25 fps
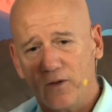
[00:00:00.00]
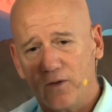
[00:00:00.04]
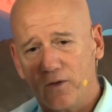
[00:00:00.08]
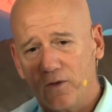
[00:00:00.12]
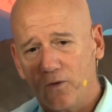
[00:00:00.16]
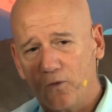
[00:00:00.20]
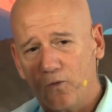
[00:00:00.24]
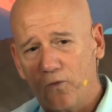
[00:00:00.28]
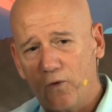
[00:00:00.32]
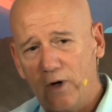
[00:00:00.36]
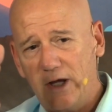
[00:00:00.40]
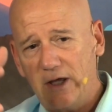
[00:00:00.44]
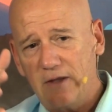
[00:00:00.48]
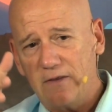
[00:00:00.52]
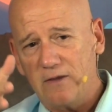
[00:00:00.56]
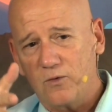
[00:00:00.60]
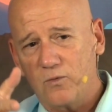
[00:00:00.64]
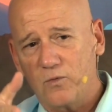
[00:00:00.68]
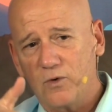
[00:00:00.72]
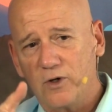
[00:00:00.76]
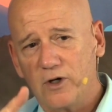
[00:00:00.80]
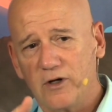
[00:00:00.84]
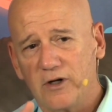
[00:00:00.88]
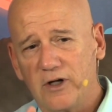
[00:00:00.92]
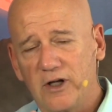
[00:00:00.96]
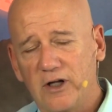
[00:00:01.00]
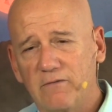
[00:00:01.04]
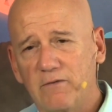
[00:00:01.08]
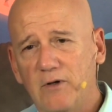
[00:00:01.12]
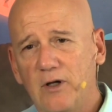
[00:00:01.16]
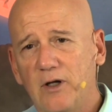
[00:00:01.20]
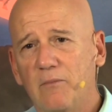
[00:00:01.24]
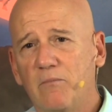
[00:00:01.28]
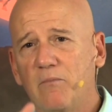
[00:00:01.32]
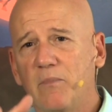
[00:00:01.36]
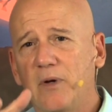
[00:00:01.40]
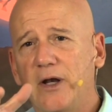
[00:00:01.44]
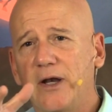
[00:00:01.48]
way that we are
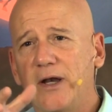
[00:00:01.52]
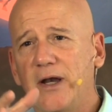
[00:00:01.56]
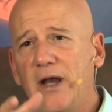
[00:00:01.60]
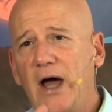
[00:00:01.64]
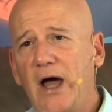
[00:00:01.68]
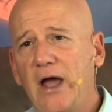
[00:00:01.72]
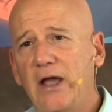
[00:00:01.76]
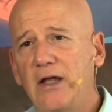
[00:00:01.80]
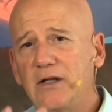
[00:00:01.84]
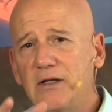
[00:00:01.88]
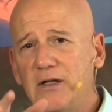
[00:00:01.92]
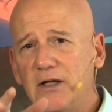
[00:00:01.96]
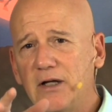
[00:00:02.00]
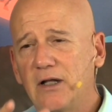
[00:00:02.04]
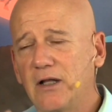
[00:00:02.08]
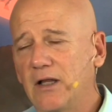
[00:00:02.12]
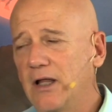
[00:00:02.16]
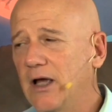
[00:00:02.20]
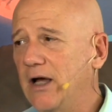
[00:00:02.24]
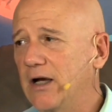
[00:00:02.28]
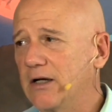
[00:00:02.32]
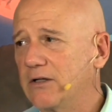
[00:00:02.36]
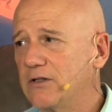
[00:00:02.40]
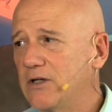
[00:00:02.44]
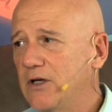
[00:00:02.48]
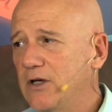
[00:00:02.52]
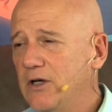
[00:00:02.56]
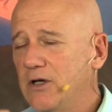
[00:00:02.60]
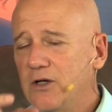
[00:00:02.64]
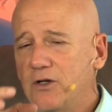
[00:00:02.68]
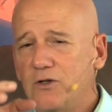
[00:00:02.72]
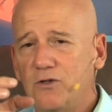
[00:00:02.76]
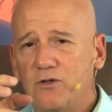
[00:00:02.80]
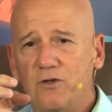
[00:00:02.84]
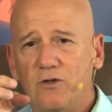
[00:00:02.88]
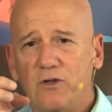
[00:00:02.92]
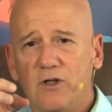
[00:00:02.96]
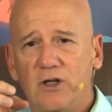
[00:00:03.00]
giving benign neglect
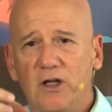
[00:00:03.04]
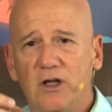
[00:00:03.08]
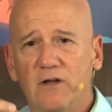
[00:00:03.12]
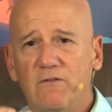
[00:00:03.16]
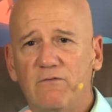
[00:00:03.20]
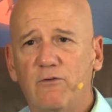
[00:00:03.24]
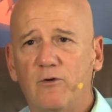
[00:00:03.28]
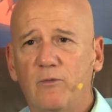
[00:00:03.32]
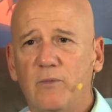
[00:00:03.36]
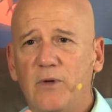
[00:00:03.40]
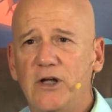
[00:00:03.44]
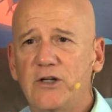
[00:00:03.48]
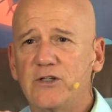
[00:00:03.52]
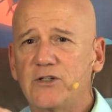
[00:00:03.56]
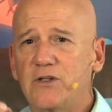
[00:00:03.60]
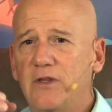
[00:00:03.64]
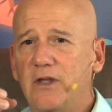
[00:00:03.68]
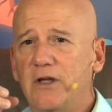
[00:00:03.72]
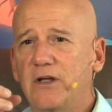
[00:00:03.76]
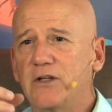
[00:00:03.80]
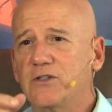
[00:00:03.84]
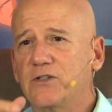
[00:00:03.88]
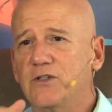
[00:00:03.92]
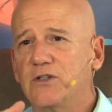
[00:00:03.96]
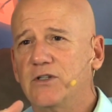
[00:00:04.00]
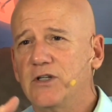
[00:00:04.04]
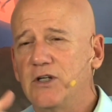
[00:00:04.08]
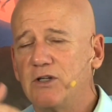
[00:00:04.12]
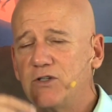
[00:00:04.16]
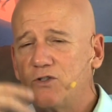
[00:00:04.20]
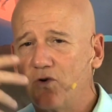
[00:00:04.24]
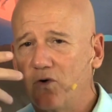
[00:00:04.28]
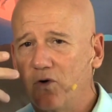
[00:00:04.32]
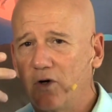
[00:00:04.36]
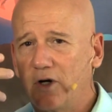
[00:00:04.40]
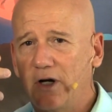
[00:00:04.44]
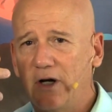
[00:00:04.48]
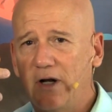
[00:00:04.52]
to the information that is
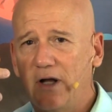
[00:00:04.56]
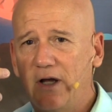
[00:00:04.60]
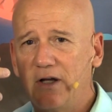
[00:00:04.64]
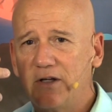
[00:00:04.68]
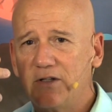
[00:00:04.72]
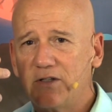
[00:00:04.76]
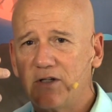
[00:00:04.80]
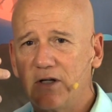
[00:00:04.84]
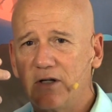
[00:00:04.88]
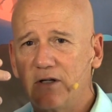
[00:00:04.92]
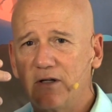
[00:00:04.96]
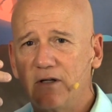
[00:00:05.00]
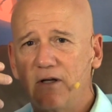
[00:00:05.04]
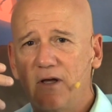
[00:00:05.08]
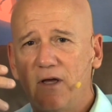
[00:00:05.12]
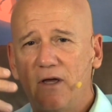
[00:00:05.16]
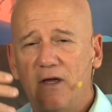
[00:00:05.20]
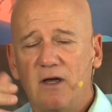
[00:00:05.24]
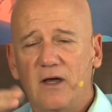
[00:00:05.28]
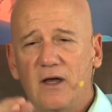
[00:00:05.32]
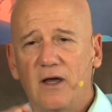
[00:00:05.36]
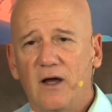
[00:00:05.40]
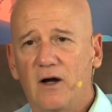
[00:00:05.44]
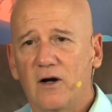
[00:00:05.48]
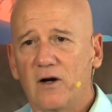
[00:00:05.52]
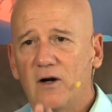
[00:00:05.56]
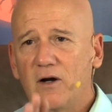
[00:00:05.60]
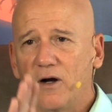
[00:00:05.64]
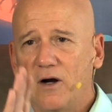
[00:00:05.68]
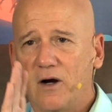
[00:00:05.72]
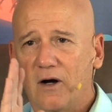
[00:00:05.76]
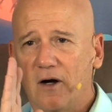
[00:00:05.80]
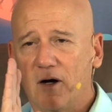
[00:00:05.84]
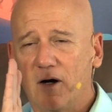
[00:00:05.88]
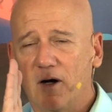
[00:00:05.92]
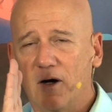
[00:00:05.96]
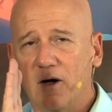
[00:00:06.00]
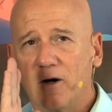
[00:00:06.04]
disorganizing
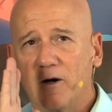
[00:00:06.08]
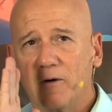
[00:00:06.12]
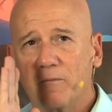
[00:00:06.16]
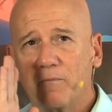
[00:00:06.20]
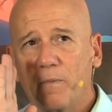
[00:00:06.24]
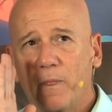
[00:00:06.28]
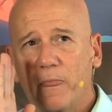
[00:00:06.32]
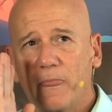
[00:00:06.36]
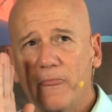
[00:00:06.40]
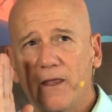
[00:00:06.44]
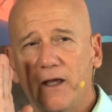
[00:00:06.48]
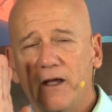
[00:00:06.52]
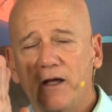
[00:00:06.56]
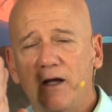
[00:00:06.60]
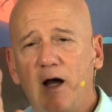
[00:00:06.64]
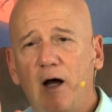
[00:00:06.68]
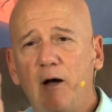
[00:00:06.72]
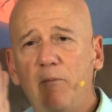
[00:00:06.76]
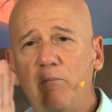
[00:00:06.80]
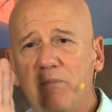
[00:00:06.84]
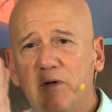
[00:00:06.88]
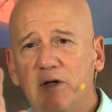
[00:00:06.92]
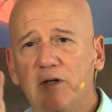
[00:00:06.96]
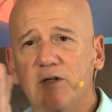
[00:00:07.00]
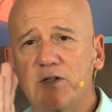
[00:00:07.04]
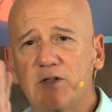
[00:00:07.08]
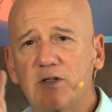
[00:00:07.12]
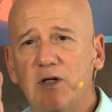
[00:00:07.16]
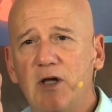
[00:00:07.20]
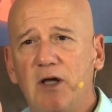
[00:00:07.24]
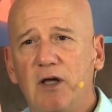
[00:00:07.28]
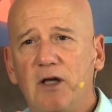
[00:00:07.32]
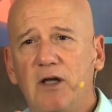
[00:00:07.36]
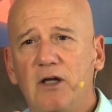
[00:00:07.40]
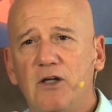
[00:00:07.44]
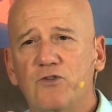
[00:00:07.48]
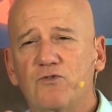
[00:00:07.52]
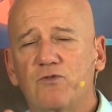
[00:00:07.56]
our compass
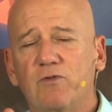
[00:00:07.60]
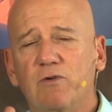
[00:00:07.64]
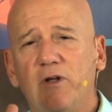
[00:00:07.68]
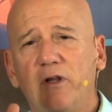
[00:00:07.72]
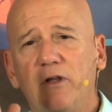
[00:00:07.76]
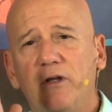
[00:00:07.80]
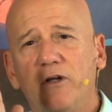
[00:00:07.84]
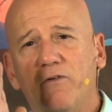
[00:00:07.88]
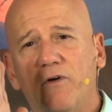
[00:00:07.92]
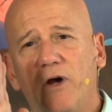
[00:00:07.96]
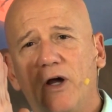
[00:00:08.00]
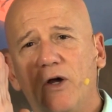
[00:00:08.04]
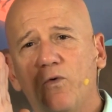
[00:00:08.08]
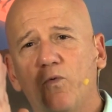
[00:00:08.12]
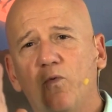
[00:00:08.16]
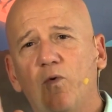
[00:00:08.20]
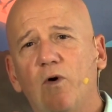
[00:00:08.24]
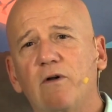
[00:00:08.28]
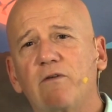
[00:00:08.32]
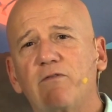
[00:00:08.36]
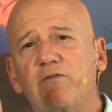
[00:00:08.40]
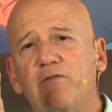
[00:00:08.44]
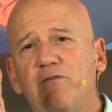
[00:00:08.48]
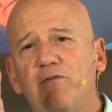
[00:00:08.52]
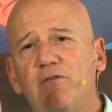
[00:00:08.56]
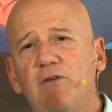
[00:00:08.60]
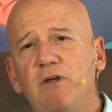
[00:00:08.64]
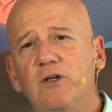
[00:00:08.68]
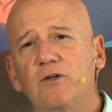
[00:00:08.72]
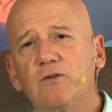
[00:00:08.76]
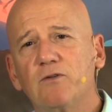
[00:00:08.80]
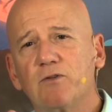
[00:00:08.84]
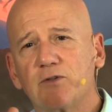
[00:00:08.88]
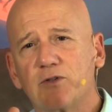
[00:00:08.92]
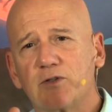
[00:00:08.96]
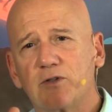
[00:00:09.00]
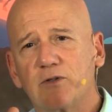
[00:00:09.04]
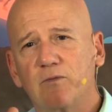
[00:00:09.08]
is really around what
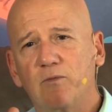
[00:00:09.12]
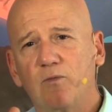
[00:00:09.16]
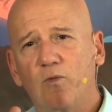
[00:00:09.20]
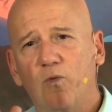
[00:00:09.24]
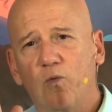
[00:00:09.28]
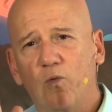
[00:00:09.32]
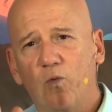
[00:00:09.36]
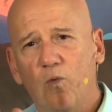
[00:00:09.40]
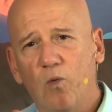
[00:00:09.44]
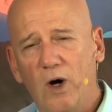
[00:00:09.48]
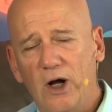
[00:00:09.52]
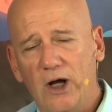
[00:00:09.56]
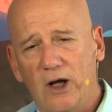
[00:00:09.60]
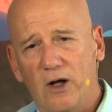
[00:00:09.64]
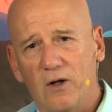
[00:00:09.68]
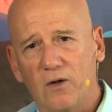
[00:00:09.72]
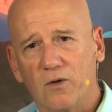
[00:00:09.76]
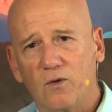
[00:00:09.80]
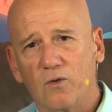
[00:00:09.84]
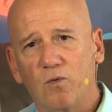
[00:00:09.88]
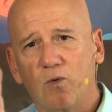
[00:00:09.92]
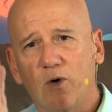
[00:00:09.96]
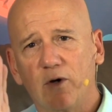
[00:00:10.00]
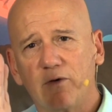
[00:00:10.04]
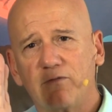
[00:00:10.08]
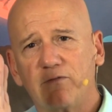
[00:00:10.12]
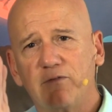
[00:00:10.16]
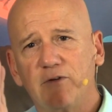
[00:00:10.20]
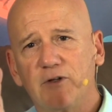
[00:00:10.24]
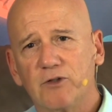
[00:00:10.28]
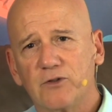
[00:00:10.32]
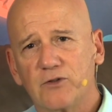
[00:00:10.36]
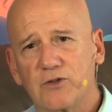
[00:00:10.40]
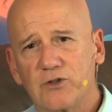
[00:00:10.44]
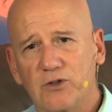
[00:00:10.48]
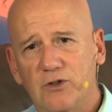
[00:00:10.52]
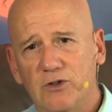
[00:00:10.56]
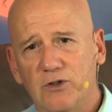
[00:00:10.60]
feels well, what
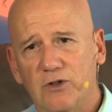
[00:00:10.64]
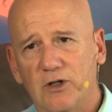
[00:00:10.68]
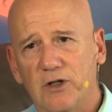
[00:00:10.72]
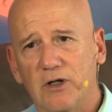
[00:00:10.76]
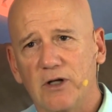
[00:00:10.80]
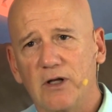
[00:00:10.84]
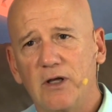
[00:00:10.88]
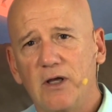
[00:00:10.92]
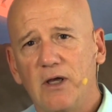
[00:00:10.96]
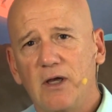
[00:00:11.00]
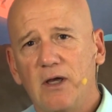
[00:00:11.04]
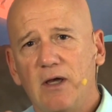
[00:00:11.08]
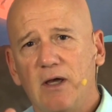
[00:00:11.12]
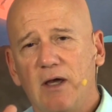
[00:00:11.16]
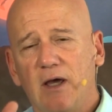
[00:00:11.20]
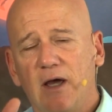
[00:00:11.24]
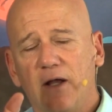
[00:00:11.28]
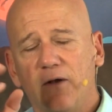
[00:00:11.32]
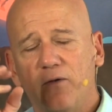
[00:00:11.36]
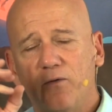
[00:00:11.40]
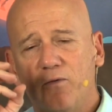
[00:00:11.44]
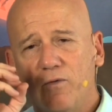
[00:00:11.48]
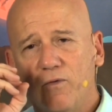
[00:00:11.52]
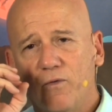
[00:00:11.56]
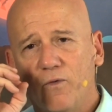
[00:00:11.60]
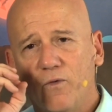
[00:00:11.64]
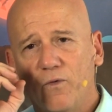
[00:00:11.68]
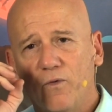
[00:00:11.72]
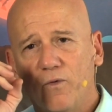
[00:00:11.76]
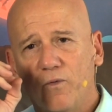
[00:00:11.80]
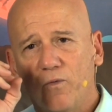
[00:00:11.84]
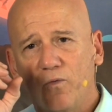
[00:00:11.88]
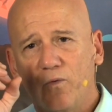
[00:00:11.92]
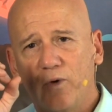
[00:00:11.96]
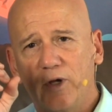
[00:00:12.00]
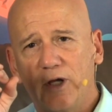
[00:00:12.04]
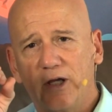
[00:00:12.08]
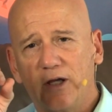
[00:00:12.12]
feels good. And
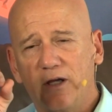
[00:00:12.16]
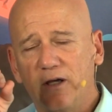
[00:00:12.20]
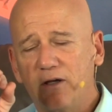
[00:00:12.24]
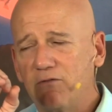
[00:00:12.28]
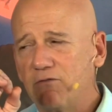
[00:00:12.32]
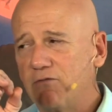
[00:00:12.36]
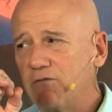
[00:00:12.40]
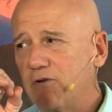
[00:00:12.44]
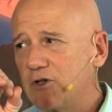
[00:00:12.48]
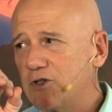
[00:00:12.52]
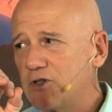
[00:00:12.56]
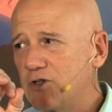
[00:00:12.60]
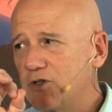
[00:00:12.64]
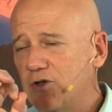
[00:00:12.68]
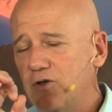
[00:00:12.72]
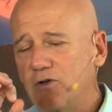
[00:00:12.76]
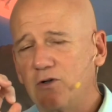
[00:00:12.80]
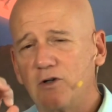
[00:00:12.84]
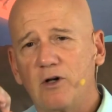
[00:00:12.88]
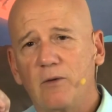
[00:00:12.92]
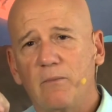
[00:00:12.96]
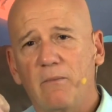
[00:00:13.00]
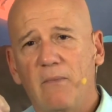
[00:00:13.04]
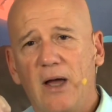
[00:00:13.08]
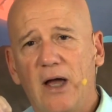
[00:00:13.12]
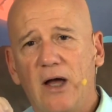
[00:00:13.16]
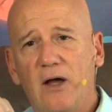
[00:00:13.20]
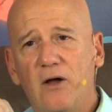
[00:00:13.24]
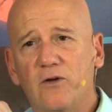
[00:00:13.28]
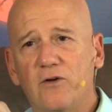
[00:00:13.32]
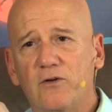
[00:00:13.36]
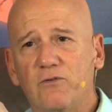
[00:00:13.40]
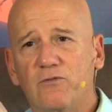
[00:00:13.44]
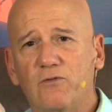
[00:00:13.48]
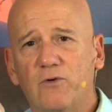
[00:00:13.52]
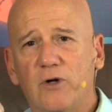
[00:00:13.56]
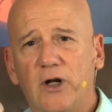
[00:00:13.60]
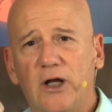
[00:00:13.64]
we give a certain amount
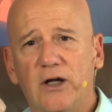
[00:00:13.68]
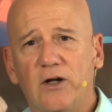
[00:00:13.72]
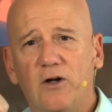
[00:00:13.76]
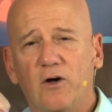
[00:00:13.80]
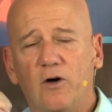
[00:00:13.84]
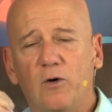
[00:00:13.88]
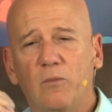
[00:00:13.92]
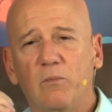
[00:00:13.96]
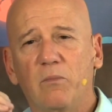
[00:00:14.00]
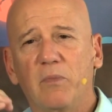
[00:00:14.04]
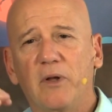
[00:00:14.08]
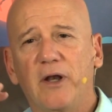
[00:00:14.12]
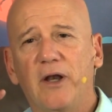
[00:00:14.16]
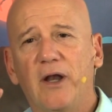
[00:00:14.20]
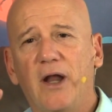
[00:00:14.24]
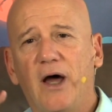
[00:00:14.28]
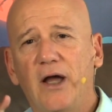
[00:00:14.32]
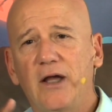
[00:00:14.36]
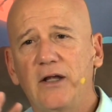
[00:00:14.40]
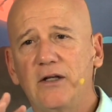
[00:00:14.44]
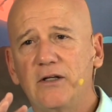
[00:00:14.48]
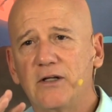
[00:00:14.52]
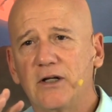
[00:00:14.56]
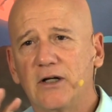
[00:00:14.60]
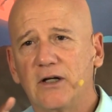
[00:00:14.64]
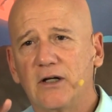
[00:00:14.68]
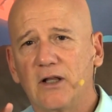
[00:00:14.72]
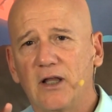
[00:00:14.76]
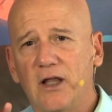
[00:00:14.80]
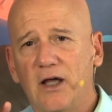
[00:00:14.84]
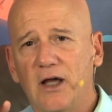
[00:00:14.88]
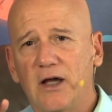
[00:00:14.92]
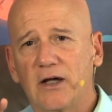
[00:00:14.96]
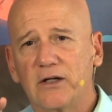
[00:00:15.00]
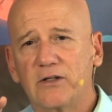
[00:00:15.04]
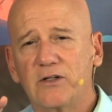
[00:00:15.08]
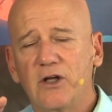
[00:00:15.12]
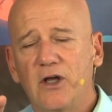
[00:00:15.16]
of what I call benign
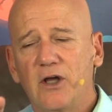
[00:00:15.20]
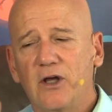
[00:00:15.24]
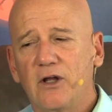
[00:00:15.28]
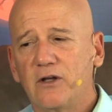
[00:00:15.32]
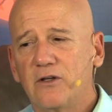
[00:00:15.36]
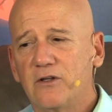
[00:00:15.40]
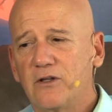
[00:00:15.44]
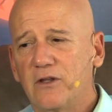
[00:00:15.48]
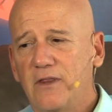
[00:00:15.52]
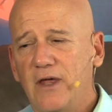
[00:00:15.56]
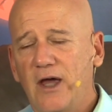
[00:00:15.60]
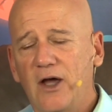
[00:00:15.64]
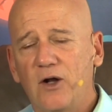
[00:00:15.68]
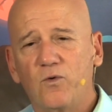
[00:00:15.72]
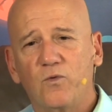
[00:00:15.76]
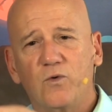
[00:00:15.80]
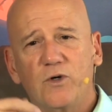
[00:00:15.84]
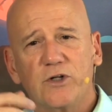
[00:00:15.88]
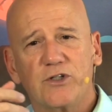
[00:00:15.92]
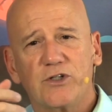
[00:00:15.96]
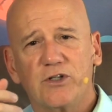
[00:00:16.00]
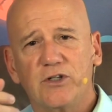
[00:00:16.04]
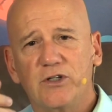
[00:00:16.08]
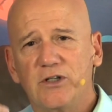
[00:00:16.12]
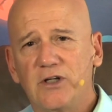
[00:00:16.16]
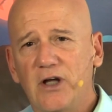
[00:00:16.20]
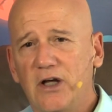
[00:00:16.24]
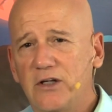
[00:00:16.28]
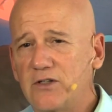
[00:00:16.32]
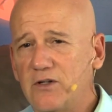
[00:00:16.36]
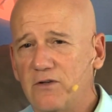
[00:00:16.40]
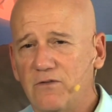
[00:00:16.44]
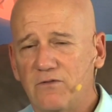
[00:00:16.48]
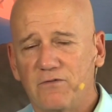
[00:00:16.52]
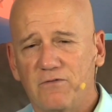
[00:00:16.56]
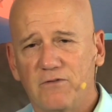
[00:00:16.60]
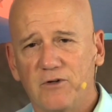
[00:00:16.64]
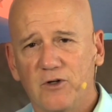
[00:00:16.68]
neglect to that which
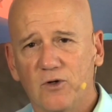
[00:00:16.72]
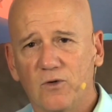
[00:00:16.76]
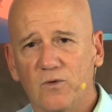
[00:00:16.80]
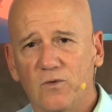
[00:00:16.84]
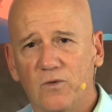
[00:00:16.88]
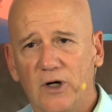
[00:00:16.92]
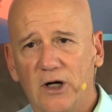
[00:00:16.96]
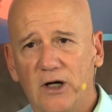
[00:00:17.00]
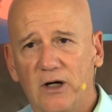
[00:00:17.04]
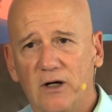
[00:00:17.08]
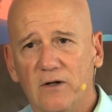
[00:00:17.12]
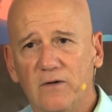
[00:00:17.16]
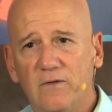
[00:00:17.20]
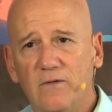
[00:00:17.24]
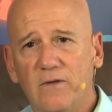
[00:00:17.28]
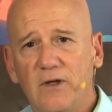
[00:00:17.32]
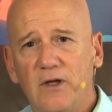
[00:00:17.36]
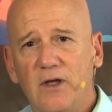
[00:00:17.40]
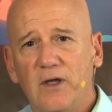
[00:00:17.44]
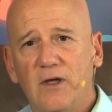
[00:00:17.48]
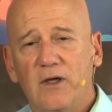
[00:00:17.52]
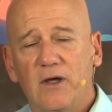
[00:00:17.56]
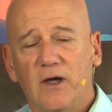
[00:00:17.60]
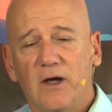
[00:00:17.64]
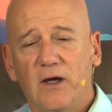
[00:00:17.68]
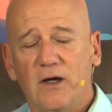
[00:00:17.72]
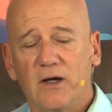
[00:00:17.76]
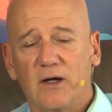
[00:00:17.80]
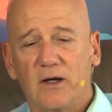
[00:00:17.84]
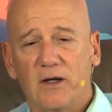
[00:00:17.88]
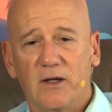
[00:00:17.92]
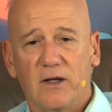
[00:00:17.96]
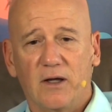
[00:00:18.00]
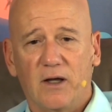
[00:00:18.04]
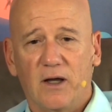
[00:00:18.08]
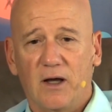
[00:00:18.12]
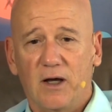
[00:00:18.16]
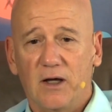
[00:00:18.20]
doesn't feel well,
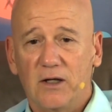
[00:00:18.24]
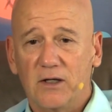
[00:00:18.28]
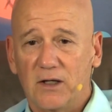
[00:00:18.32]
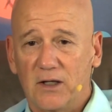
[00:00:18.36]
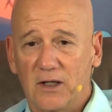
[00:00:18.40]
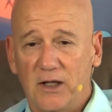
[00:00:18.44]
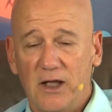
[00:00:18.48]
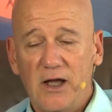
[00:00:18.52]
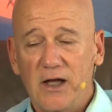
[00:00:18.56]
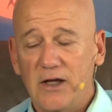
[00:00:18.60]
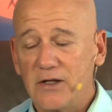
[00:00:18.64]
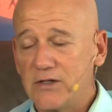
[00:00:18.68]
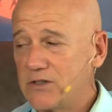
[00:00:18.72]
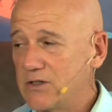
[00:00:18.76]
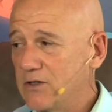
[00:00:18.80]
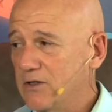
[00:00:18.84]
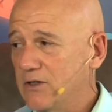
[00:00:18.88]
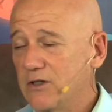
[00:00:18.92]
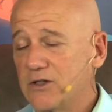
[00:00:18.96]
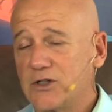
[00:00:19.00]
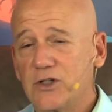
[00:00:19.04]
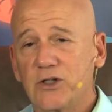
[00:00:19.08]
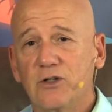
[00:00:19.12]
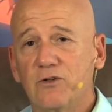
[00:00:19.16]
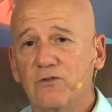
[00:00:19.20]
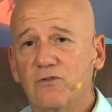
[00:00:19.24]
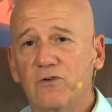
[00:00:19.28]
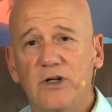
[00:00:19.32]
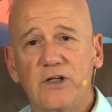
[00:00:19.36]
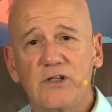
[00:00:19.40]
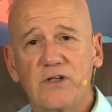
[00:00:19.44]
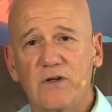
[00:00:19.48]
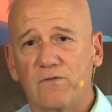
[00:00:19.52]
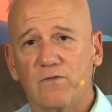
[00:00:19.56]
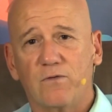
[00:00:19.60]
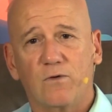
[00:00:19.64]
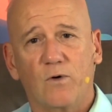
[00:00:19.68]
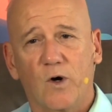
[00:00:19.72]
unless there's a good
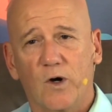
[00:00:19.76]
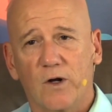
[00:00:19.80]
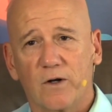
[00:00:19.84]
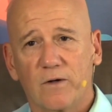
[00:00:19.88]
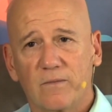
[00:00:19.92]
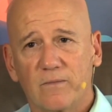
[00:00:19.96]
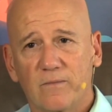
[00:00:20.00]
reason for it.